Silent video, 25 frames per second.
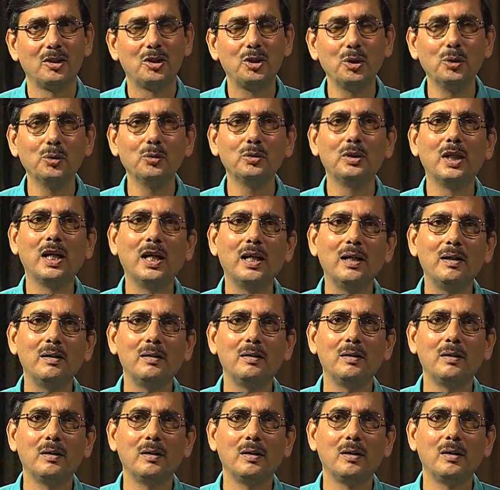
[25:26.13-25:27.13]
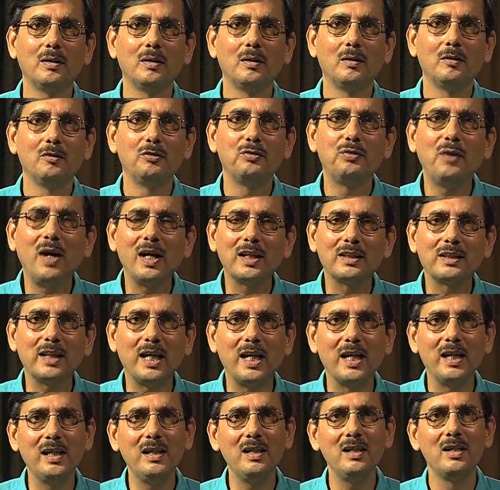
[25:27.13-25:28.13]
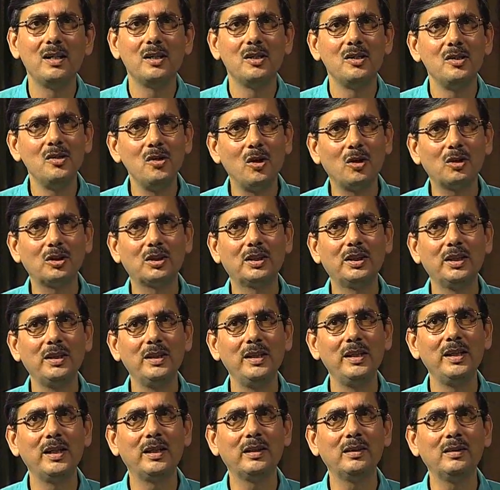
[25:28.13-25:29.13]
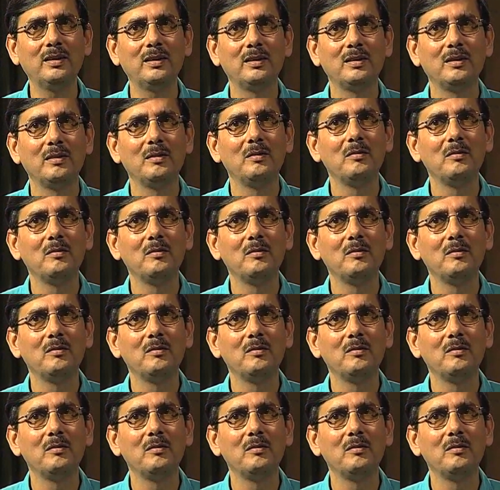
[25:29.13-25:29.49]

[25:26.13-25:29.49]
to the fertile North Indian